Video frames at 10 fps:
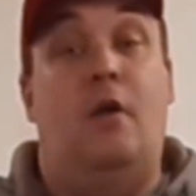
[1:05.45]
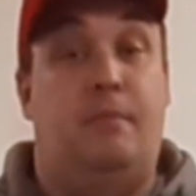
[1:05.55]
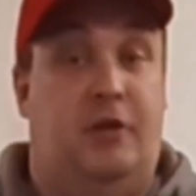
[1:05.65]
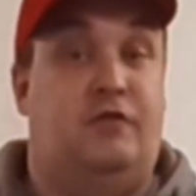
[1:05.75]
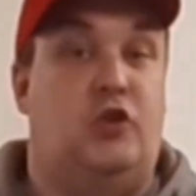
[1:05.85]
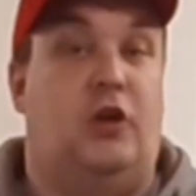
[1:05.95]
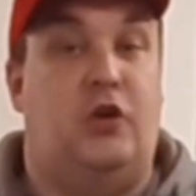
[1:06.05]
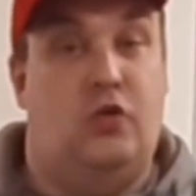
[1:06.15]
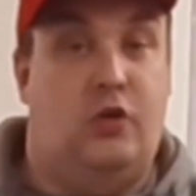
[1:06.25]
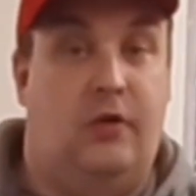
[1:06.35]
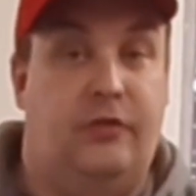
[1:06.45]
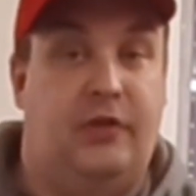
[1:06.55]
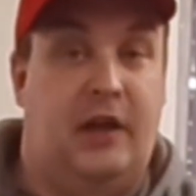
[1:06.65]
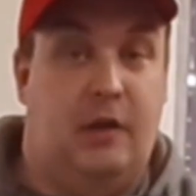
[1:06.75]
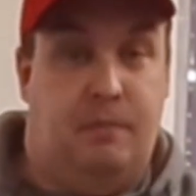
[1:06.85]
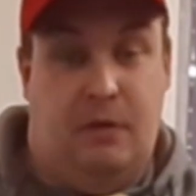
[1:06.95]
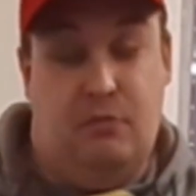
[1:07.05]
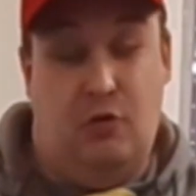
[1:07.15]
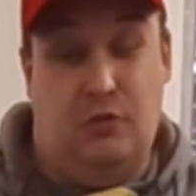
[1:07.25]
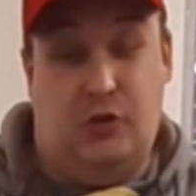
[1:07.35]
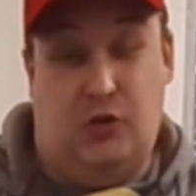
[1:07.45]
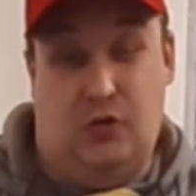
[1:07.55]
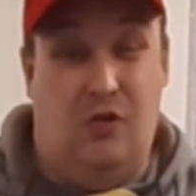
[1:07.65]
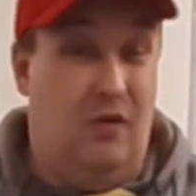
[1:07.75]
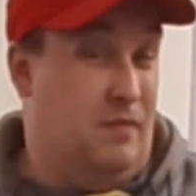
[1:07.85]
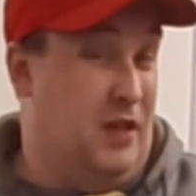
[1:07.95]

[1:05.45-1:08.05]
But if you like your content a bit more mature,